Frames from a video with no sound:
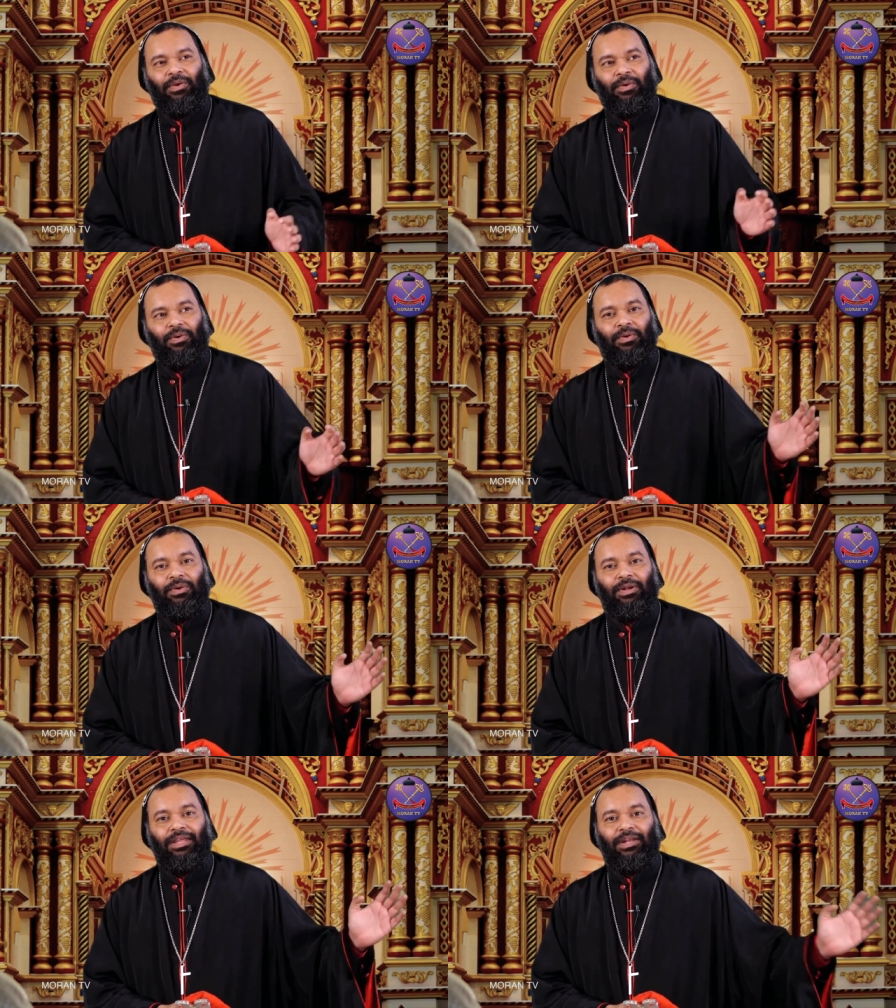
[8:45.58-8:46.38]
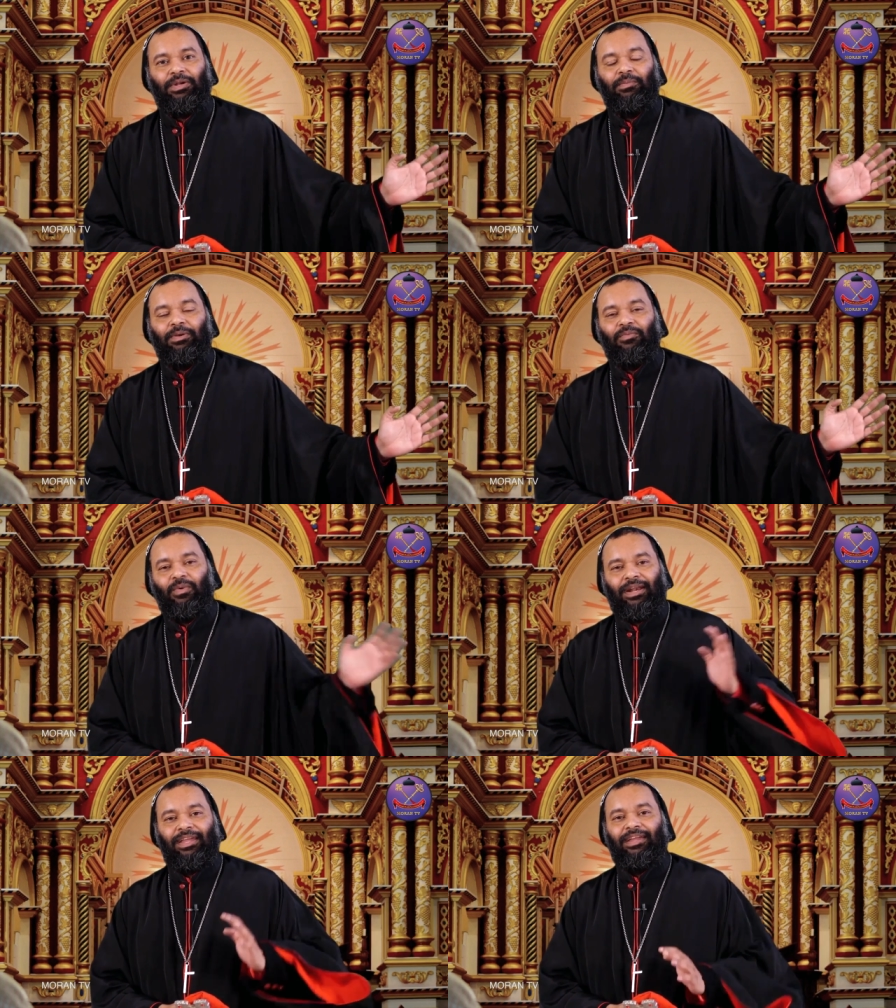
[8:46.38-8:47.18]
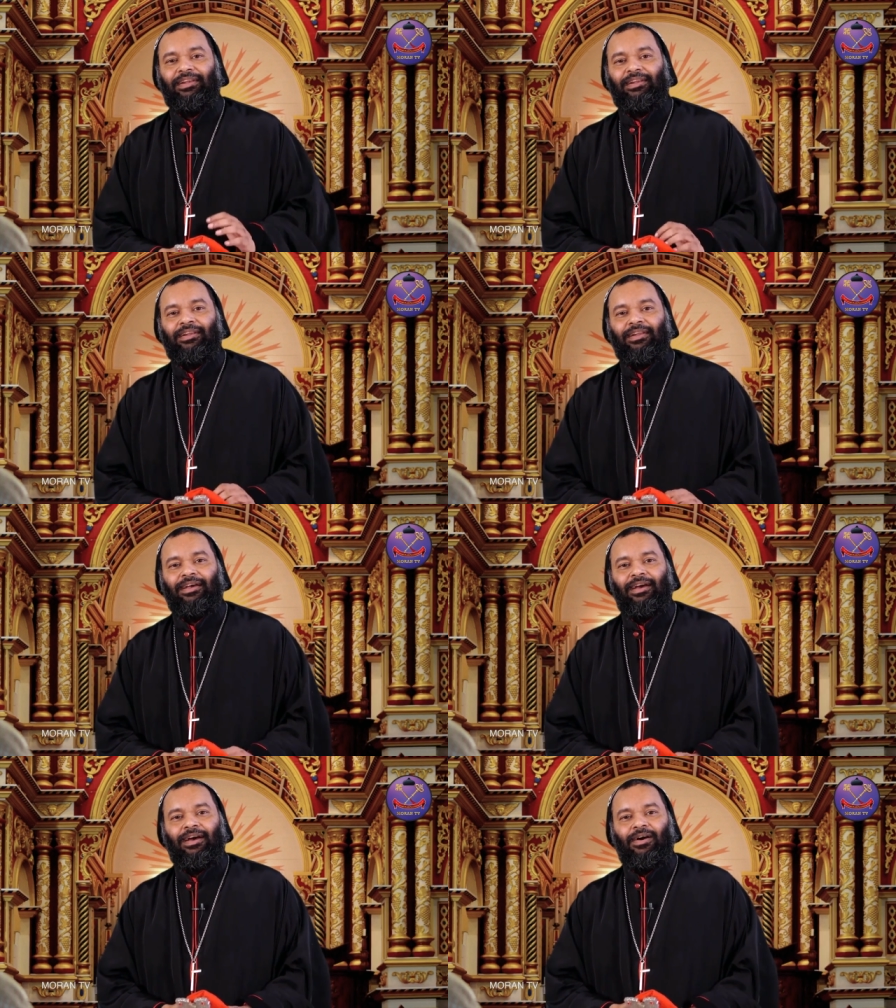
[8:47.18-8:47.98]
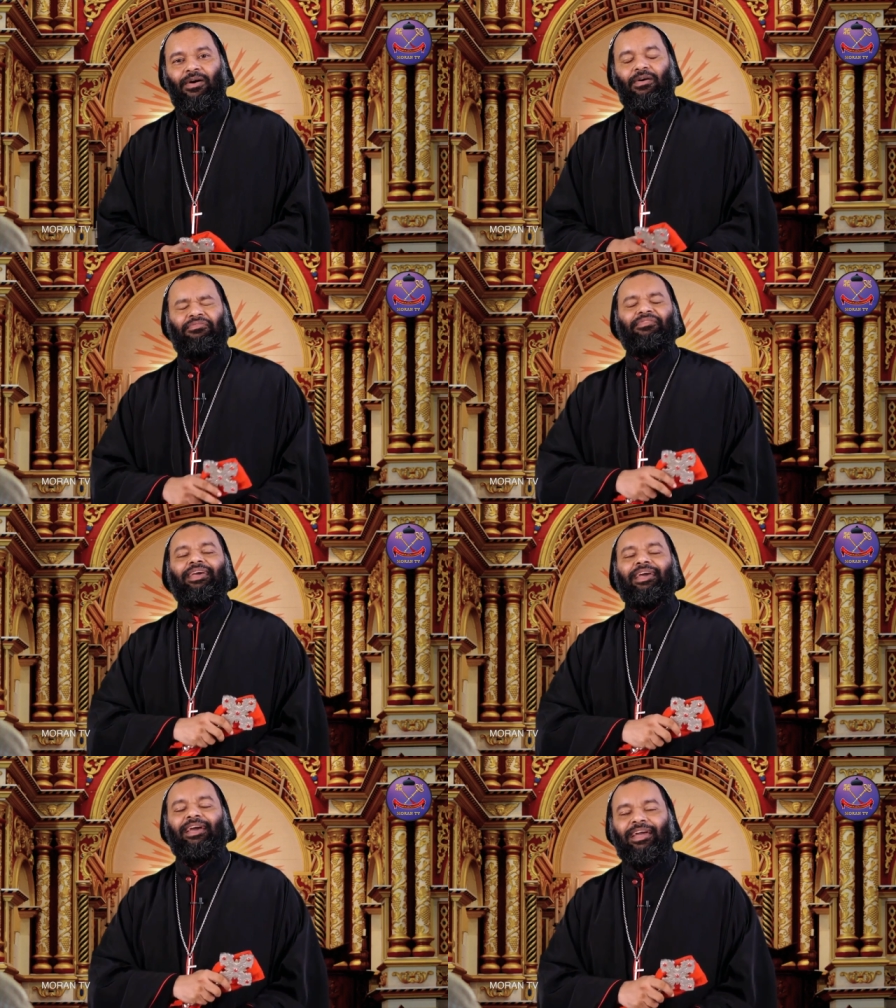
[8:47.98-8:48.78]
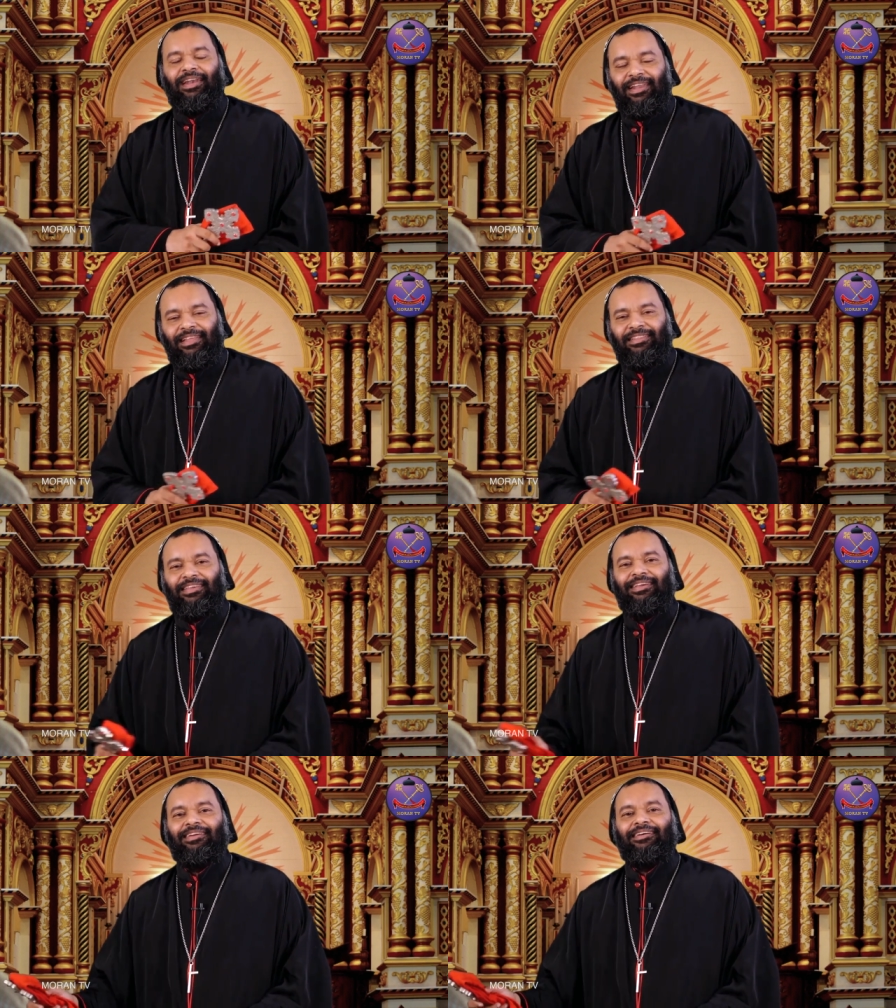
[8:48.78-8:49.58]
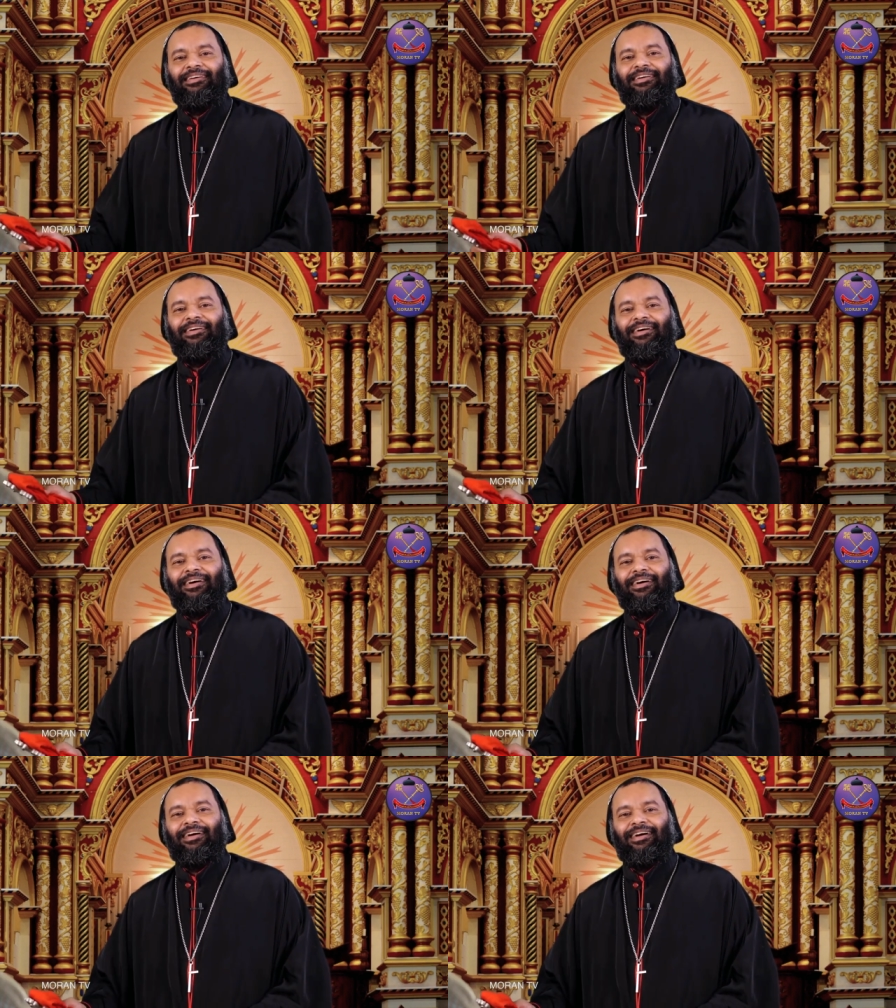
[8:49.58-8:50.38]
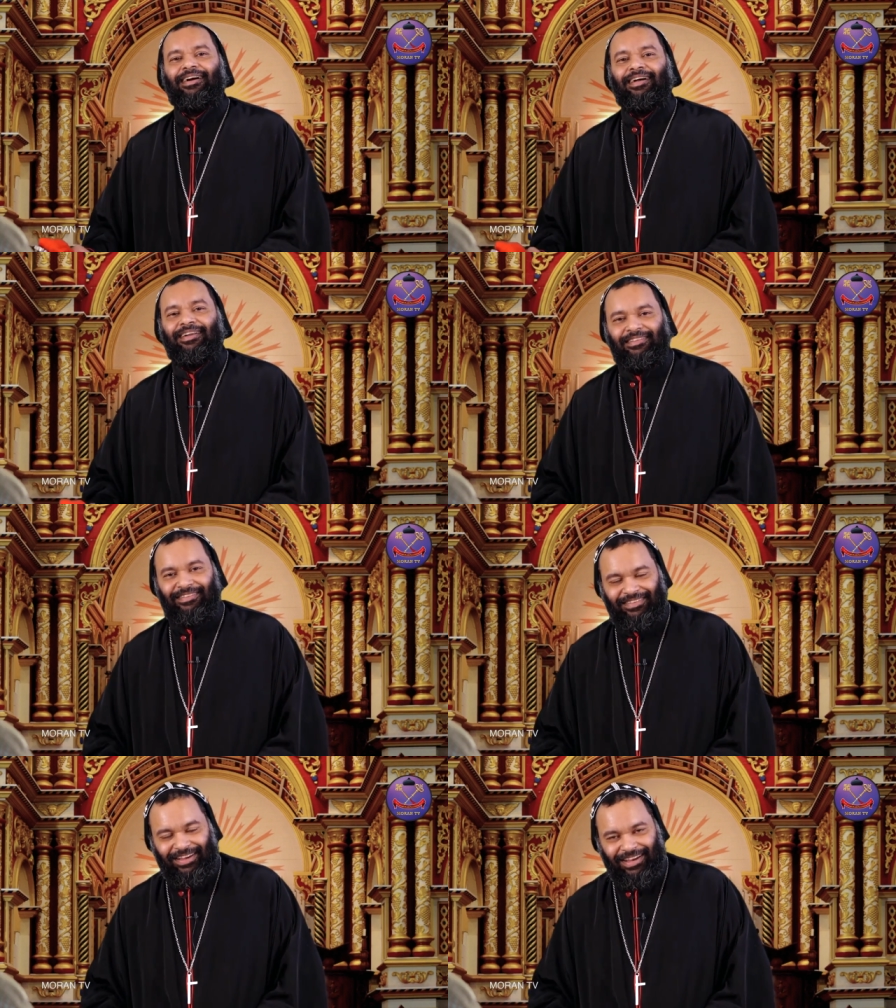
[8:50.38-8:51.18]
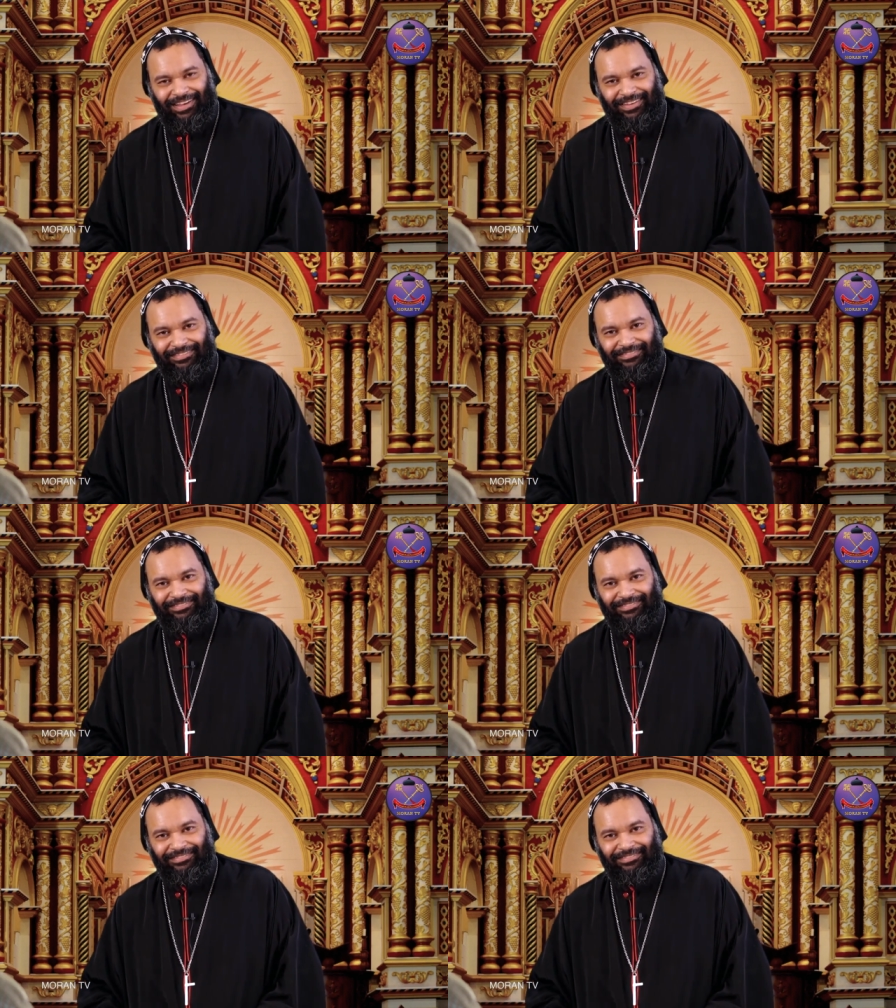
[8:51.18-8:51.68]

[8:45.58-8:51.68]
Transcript: You don't need to be worried of anything under the sky